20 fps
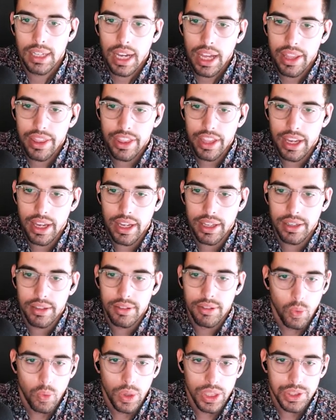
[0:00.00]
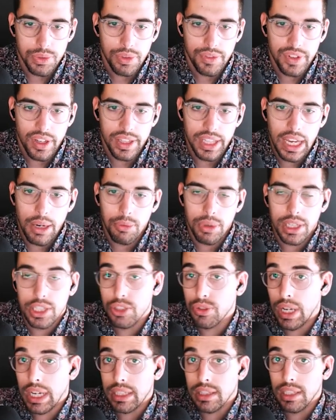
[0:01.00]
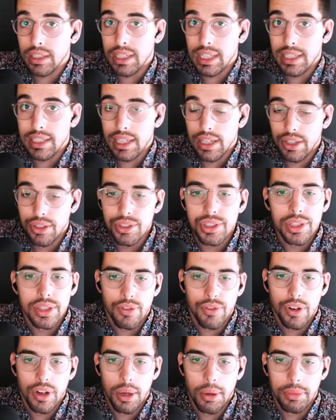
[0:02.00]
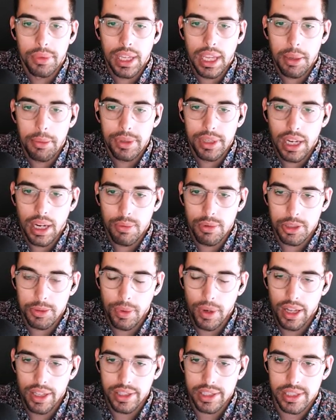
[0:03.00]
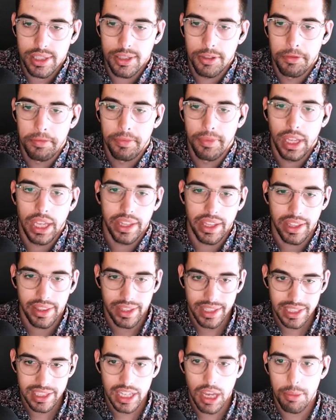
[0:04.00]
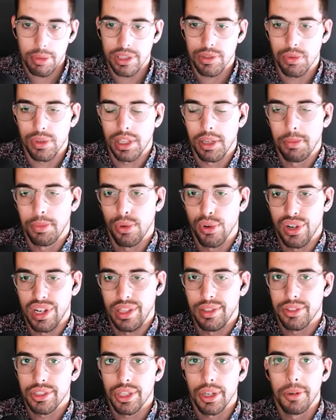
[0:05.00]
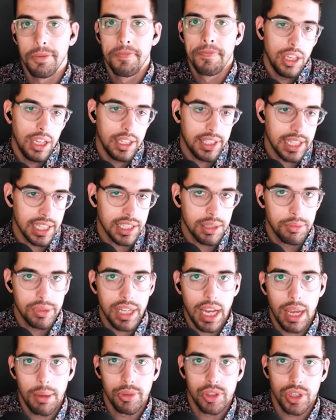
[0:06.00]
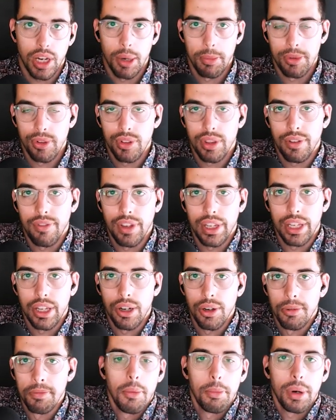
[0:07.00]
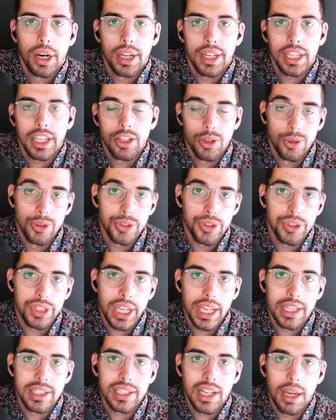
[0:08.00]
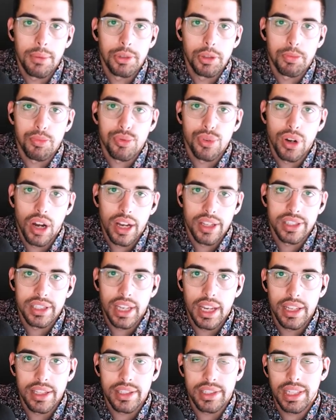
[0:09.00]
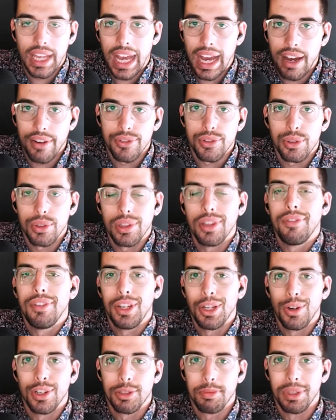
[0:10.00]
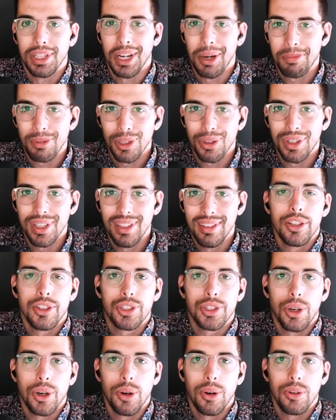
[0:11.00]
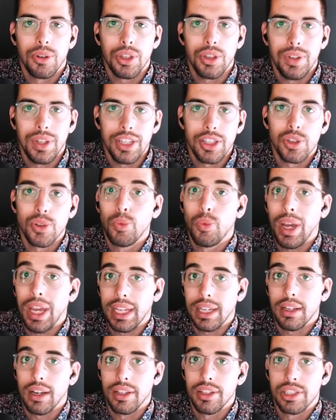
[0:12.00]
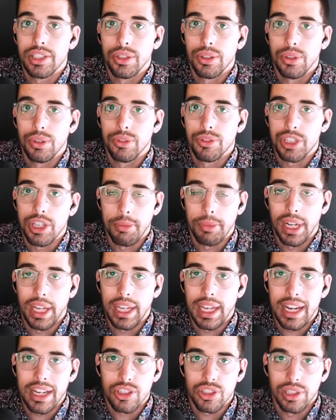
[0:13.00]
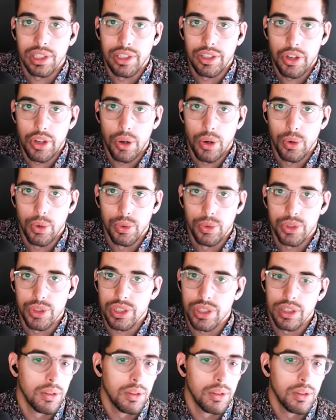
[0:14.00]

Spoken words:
And then once we've done that, we extract the details from the API response. And then this step is really important. So it takes some time to upload the video, but it also takes time to process after the video has been uploaded. So you need to wait until Gemini actually knows